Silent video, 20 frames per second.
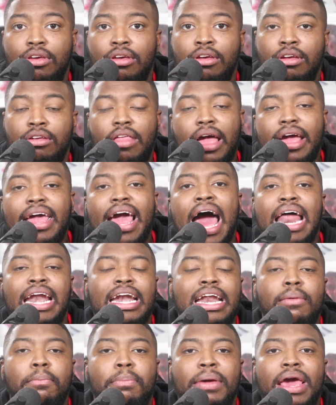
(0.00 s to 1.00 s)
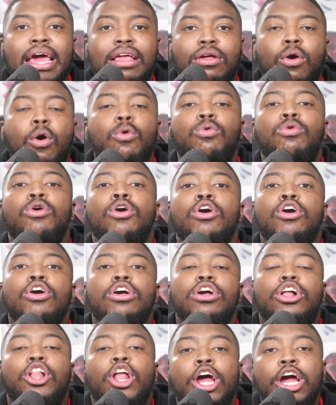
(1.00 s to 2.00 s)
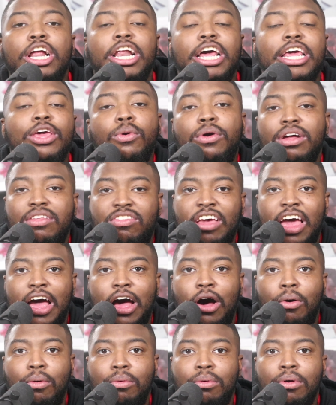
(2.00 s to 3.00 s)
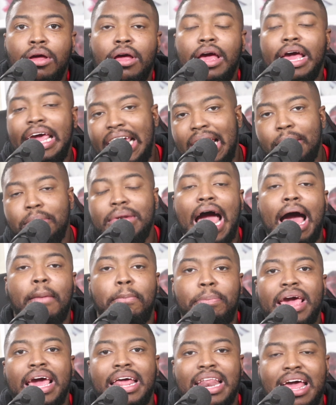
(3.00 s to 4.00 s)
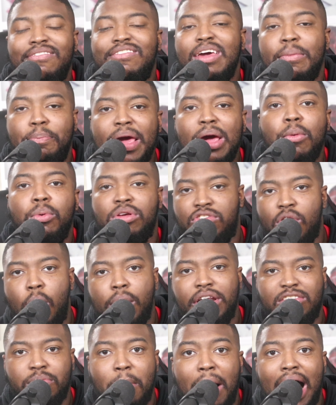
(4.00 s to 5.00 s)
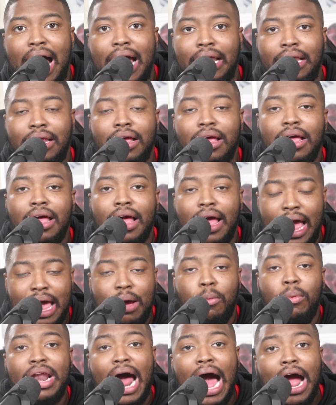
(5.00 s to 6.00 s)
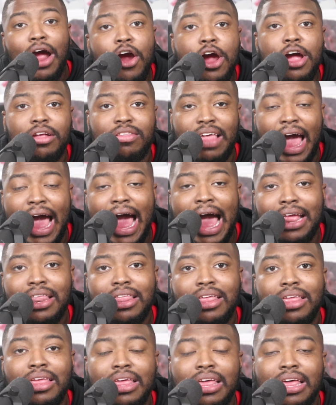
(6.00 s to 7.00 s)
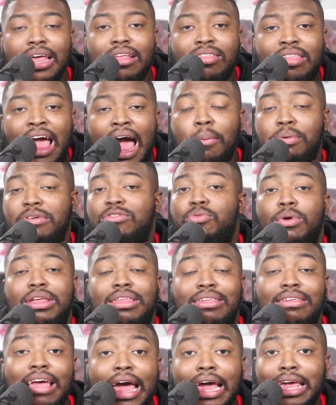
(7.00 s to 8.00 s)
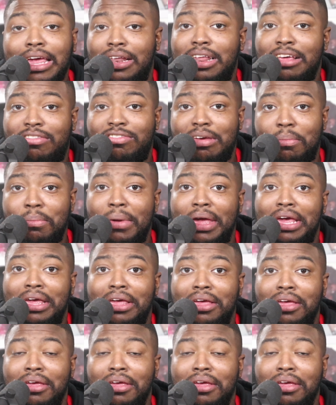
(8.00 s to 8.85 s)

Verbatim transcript: They got an Embiid who clearly you could tell him not being MVP was on his mind. And when I heard that, that was ridiculous to me.